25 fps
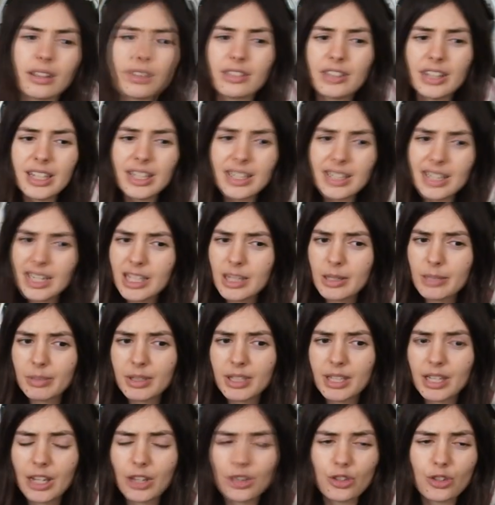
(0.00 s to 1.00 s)
this has the
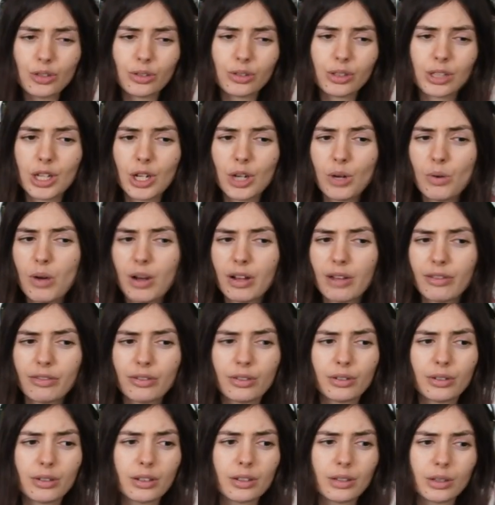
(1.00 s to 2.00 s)
potential to go on
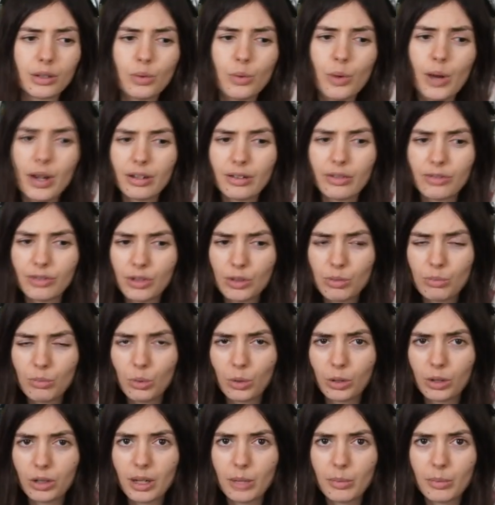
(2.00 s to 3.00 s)
for quite a few
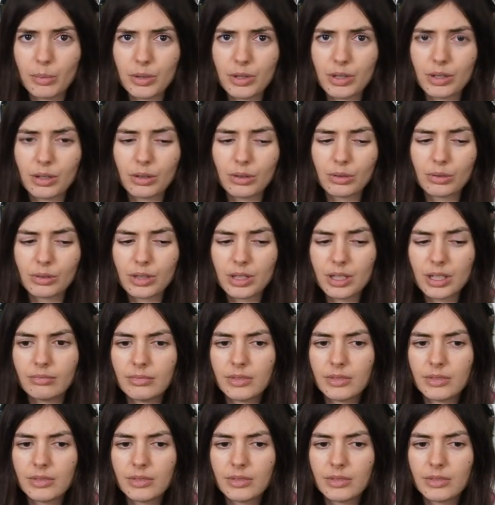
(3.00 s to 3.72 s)
more episodes.